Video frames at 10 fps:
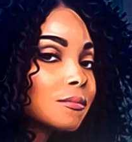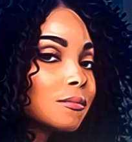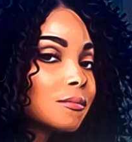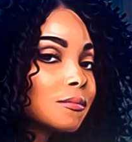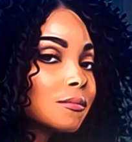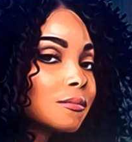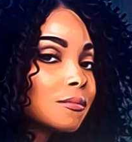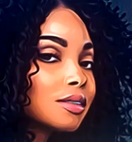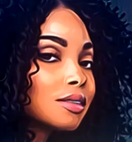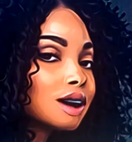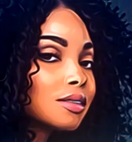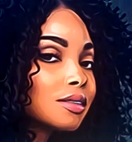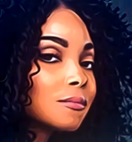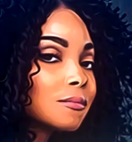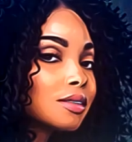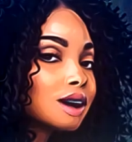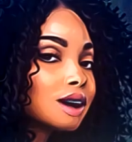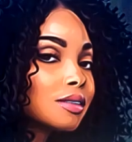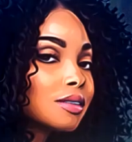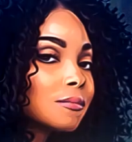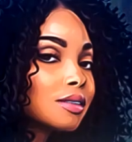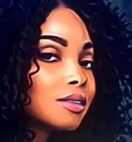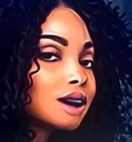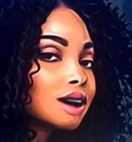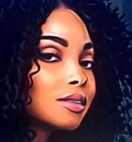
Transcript: now Lindy is